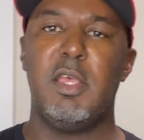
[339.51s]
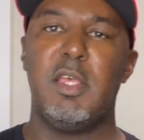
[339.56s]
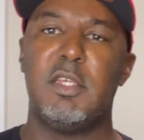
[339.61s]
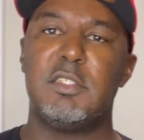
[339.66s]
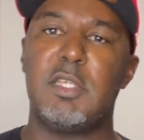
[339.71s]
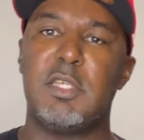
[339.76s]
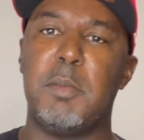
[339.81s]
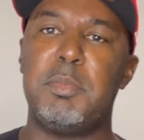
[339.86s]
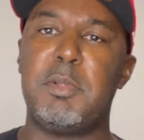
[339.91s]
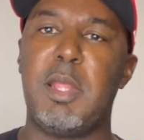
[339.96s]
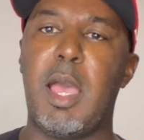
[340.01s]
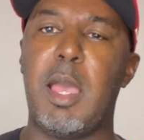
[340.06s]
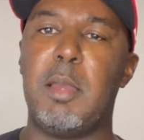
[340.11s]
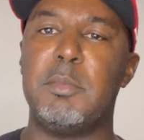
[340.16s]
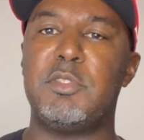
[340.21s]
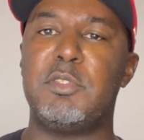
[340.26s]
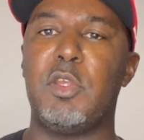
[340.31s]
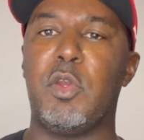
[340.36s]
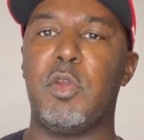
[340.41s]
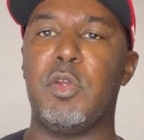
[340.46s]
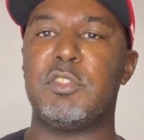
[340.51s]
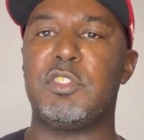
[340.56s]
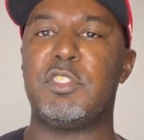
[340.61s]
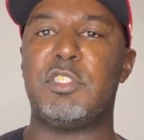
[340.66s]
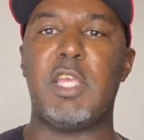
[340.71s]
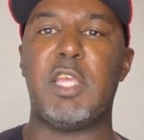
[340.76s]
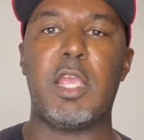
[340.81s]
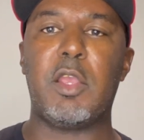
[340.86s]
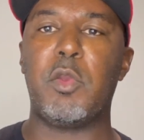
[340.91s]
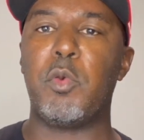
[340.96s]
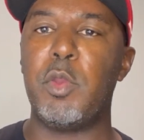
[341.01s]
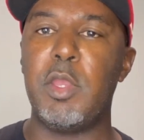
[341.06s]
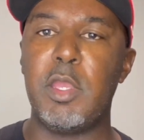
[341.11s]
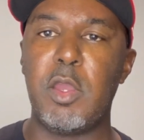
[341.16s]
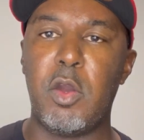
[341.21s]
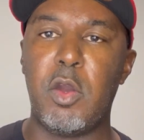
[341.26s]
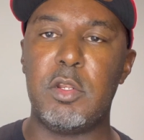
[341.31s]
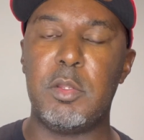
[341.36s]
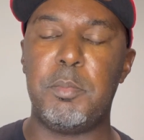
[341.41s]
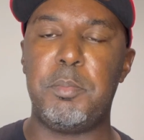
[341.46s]
Sometimes there's checkering
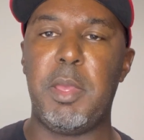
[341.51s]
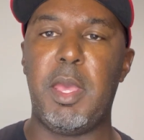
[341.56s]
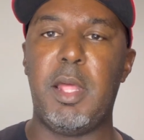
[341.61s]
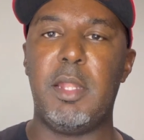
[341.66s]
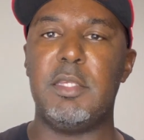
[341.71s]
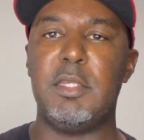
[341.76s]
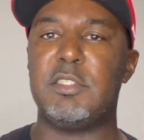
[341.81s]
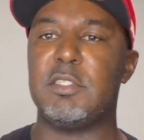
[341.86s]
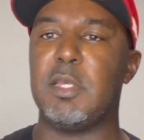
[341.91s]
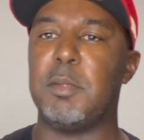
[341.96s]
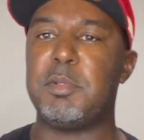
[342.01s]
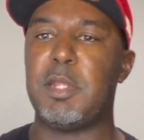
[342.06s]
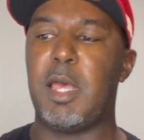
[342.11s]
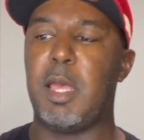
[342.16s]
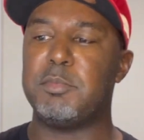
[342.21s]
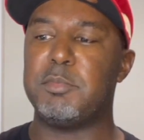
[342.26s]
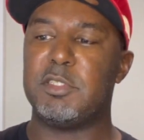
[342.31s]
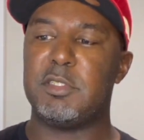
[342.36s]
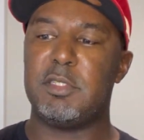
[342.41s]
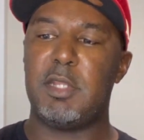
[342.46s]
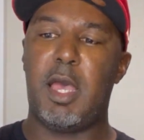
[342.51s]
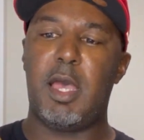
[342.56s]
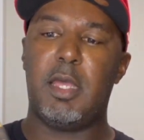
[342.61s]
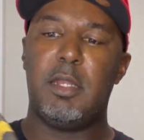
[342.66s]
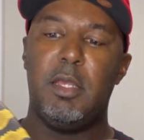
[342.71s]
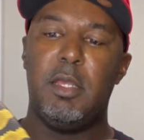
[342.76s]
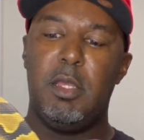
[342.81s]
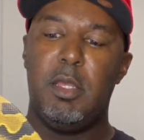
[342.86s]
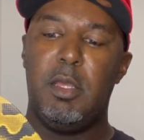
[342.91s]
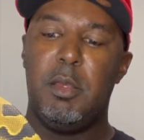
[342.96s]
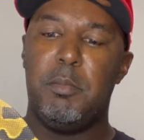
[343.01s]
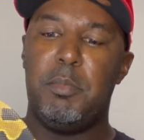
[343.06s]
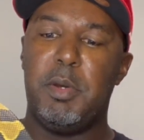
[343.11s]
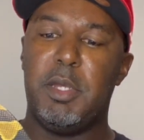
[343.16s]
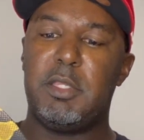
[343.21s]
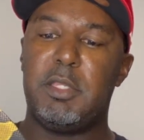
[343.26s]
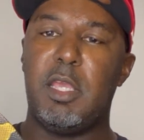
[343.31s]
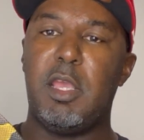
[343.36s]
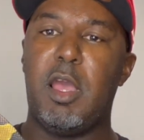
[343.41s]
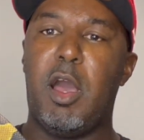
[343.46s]
on the belly, sometimes it's not,
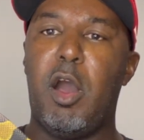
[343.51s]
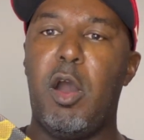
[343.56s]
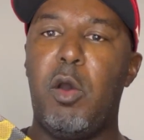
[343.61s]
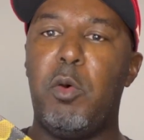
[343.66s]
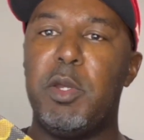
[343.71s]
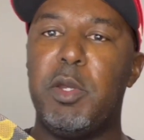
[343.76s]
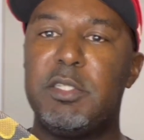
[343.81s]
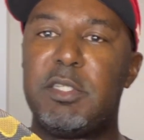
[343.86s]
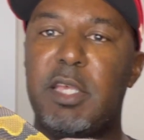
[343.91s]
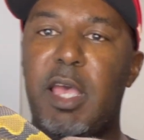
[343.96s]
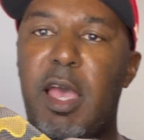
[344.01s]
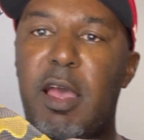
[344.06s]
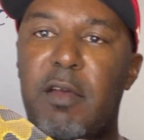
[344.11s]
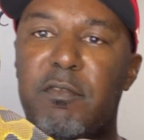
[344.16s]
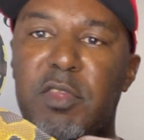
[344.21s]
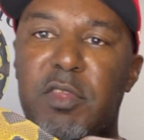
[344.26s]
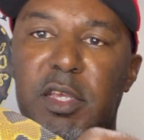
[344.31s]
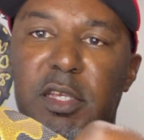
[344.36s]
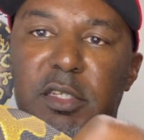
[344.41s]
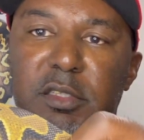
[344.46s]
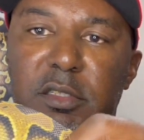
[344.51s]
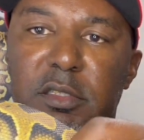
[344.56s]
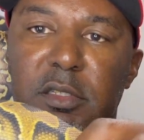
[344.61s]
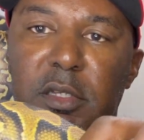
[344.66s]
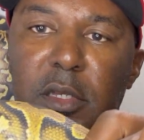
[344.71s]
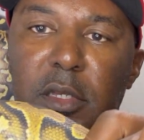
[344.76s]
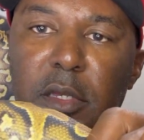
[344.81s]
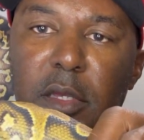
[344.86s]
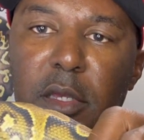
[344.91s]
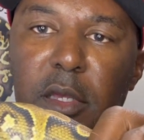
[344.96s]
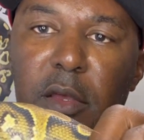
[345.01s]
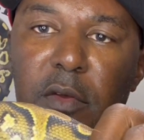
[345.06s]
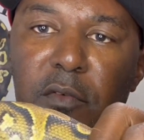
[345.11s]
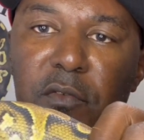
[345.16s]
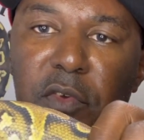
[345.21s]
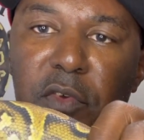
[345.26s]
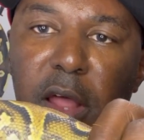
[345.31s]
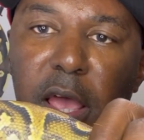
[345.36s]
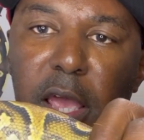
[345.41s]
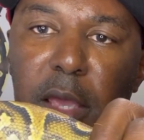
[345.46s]
but they always have this
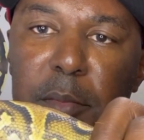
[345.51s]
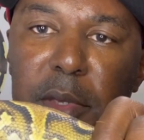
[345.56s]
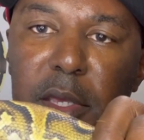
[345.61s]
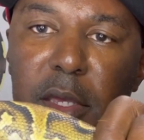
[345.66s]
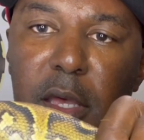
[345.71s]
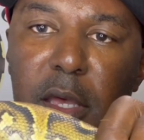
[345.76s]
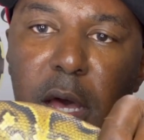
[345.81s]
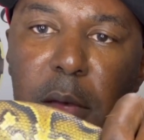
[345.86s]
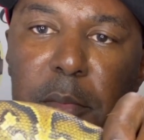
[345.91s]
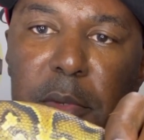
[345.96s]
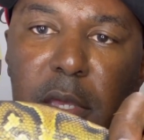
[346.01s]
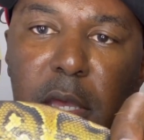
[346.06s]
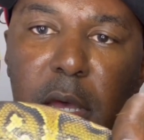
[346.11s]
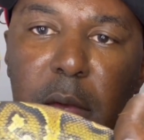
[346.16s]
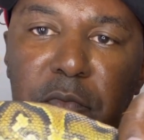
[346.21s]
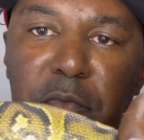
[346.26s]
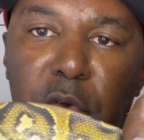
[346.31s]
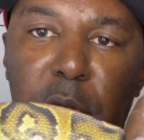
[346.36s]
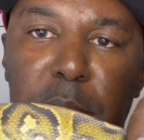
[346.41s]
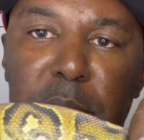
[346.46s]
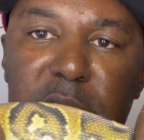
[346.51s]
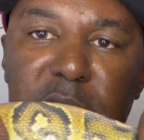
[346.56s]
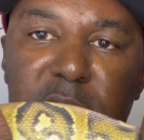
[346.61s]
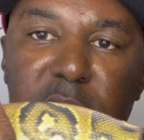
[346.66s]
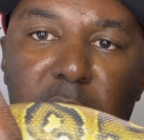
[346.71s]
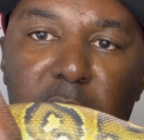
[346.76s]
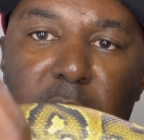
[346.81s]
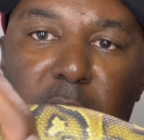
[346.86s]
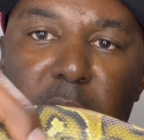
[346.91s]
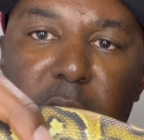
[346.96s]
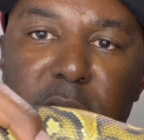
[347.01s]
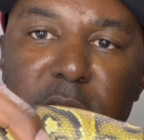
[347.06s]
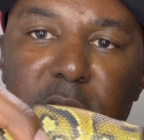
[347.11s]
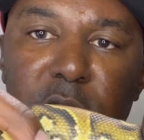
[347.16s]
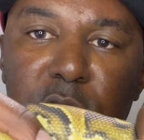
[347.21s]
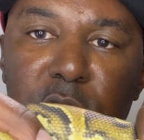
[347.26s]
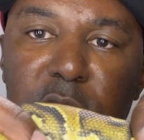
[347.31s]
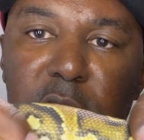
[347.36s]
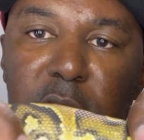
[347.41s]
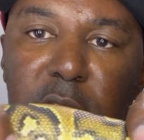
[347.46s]
flaming coming up from the sides.
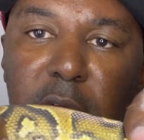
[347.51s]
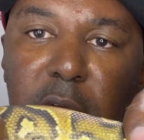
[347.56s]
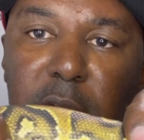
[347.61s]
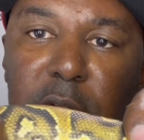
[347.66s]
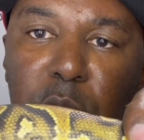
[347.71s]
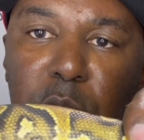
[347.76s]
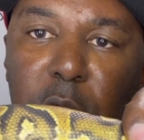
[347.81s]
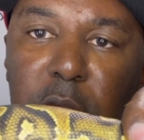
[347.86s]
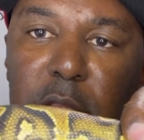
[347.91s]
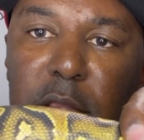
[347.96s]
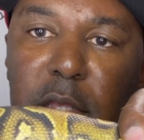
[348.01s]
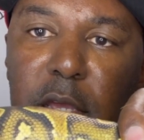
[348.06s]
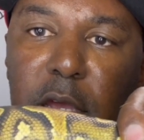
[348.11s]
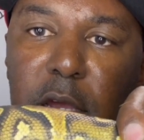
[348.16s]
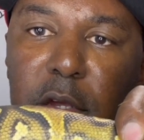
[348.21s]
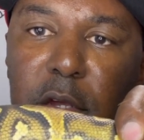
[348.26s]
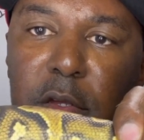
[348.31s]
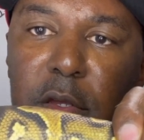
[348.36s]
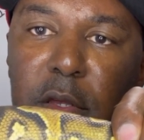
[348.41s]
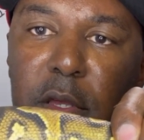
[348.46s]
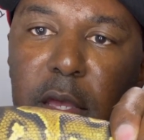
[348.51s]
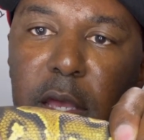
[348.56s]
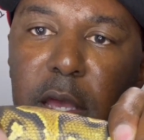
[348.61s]
You see that right there?